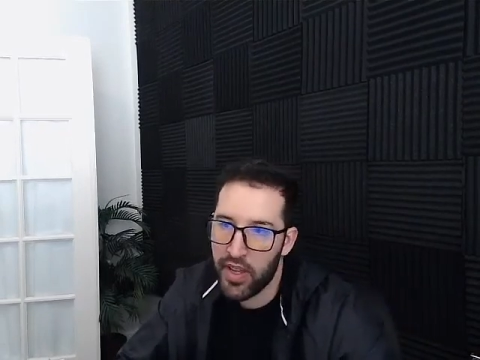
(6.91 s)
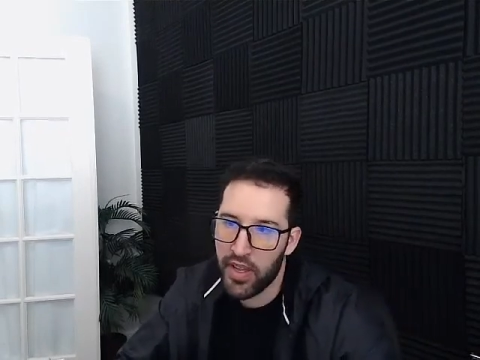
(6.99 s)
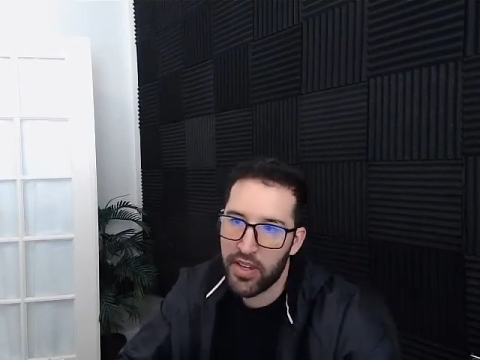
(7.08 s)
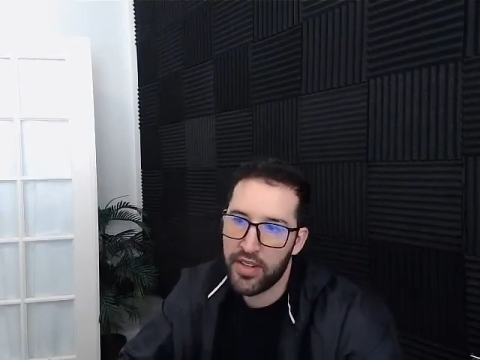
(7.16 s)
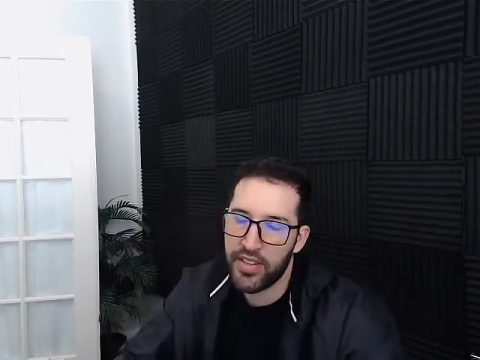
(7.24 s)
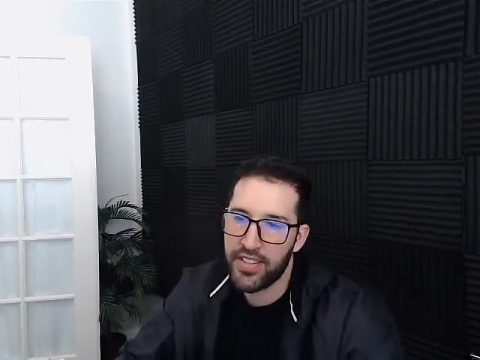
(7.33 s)

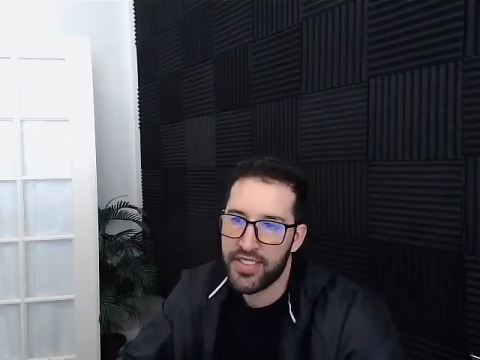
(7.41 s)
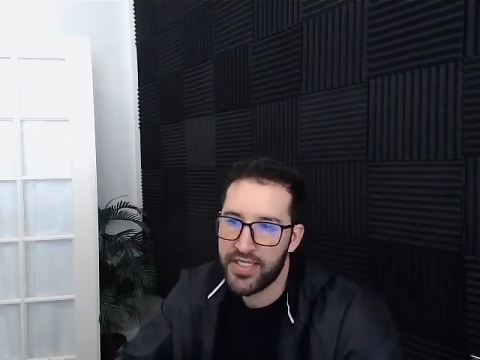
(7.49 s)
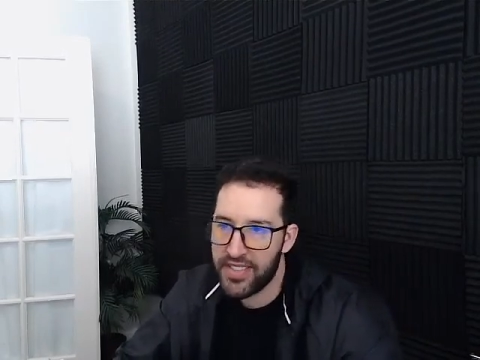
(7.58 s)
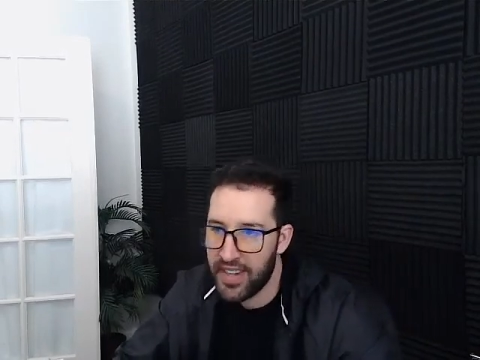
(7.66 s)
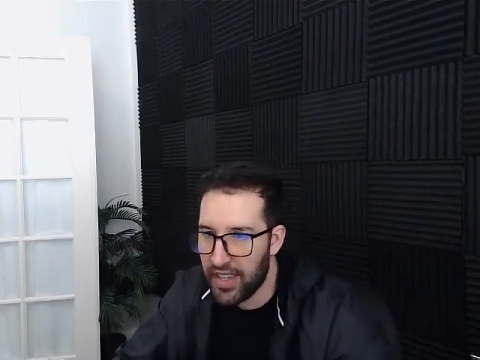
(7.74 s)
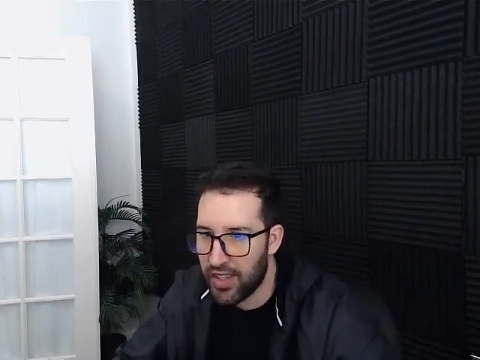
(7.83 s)
and a
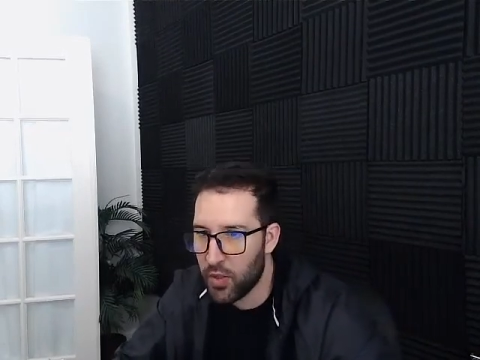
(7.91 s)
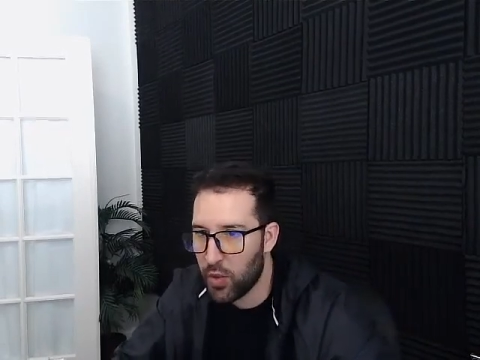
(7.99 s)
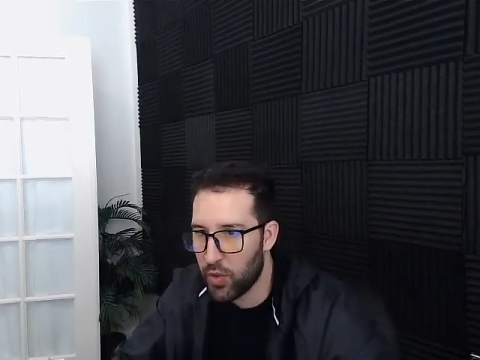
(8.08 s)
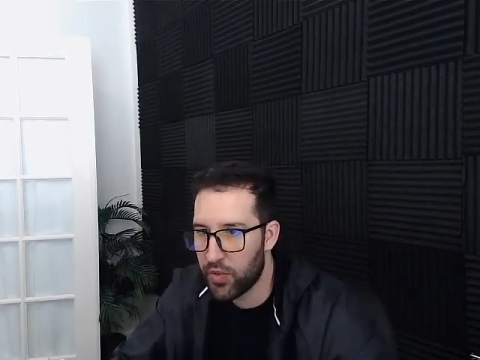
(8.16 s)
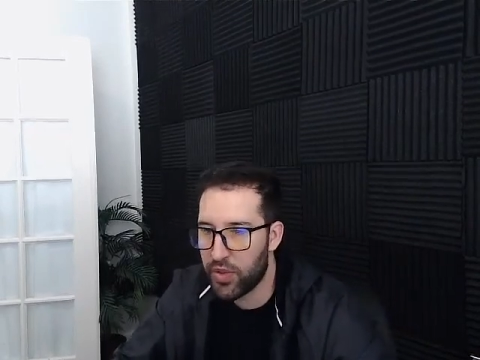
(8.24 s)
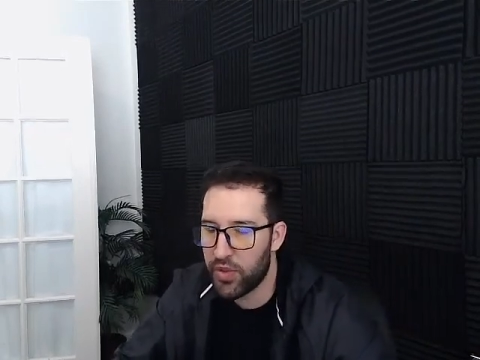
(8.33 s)

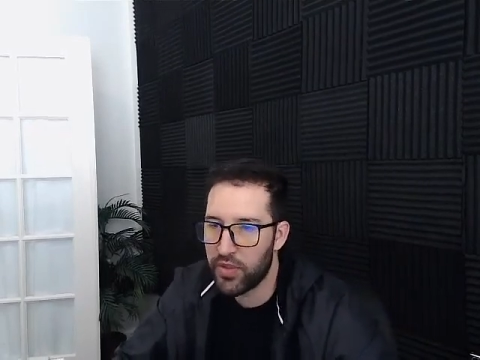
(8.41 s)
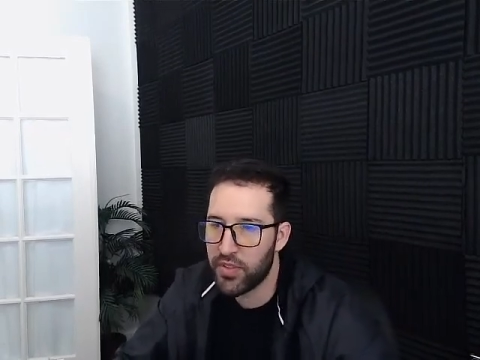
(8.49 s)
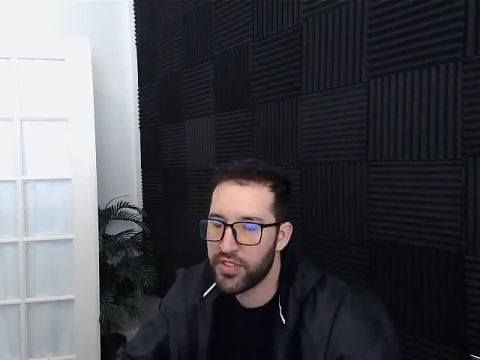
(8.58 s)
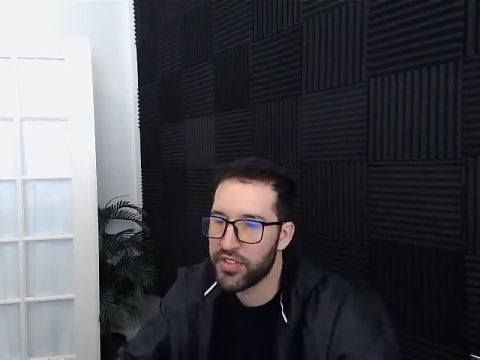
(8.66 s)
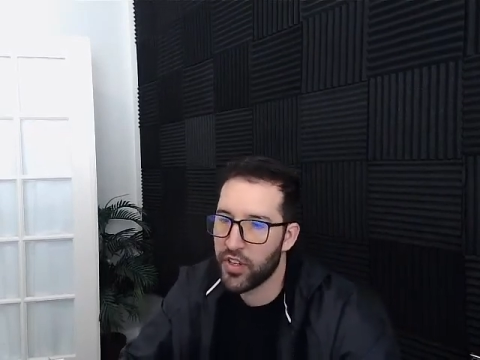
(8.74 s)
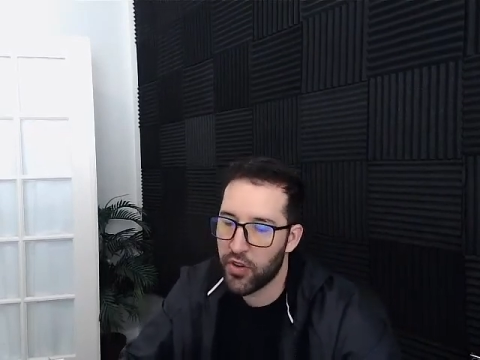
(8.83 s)
stakeholder?
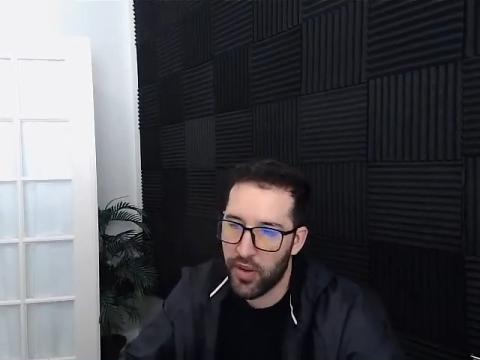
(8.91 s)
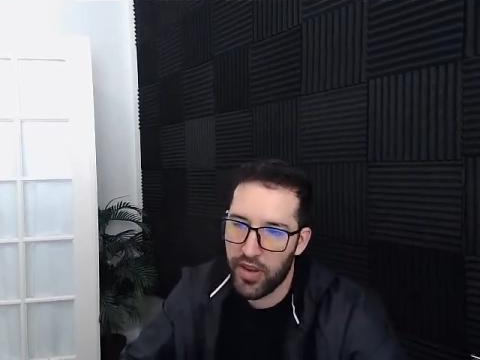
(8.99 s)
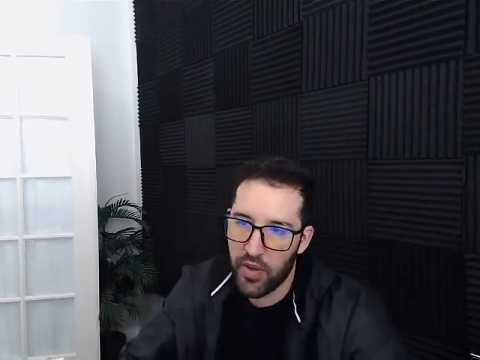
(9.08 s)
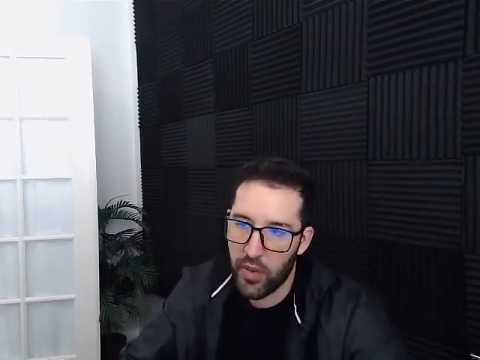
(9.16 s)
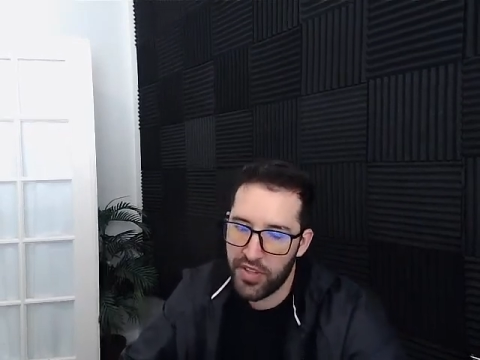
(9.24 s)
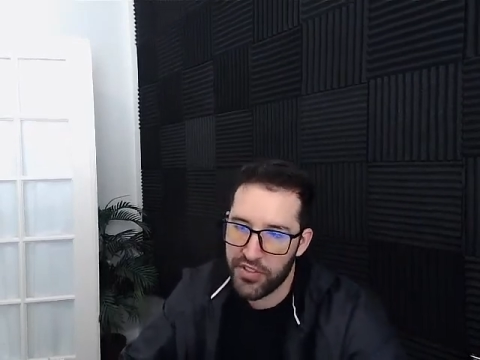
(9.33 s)
This is a
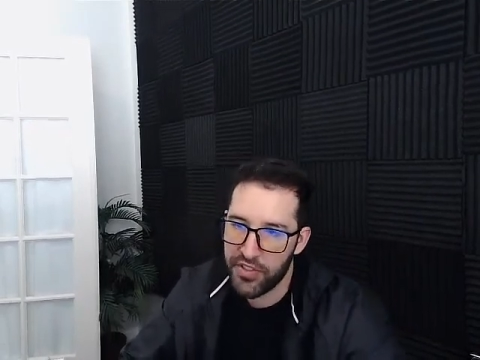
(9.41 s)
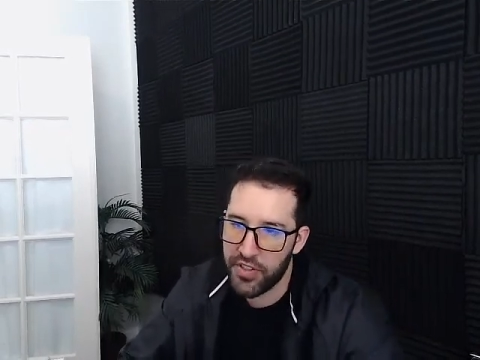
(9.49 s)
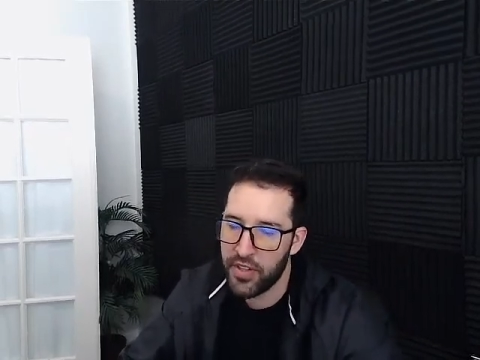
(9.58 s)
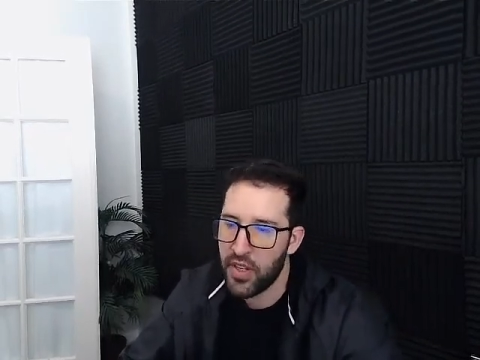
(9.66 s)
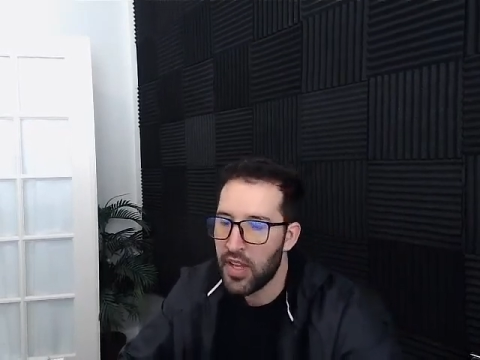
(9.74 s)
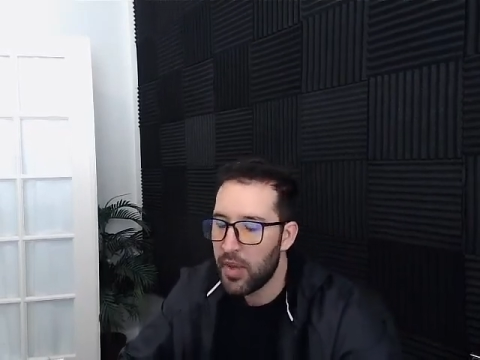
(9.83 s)
great
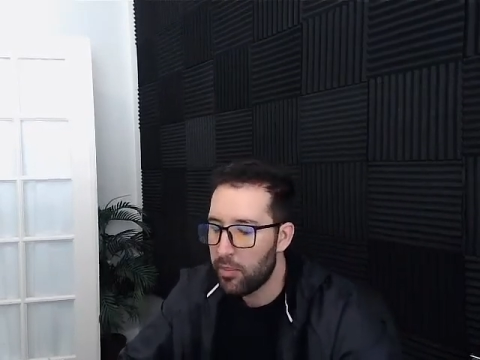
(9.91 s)
question.